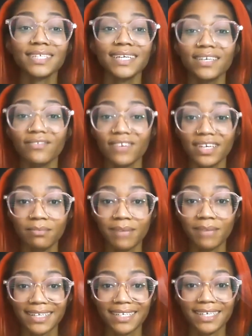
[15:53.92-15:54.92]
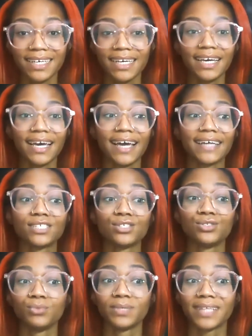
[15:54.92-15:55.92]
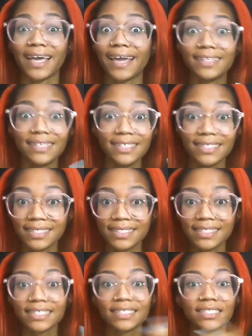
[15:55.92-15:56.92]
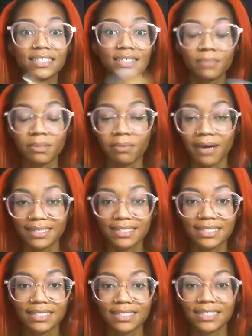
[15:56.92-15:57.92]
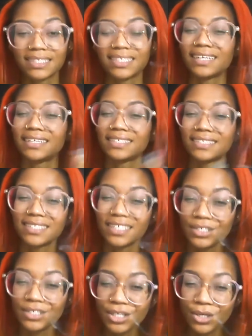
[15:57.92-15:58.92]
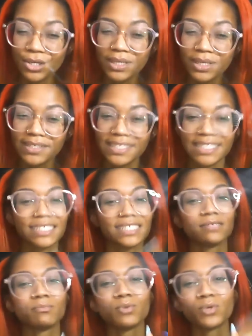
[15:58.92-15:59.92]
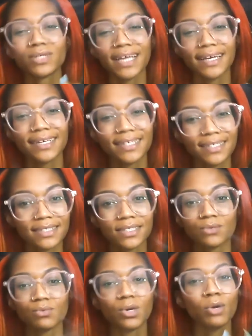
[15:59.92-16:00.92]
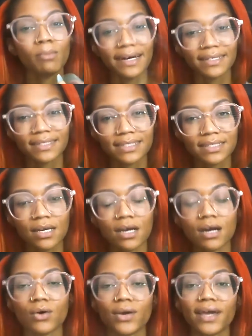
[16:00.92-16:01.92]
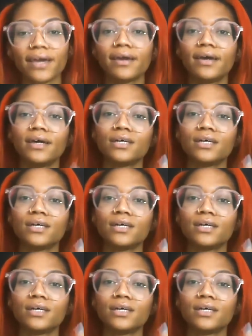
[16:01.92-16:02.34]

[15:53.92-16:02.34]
If anybody has to do with aliens, it's going to be Pisces, not necessarily Aquarius. They're more like robots, okay?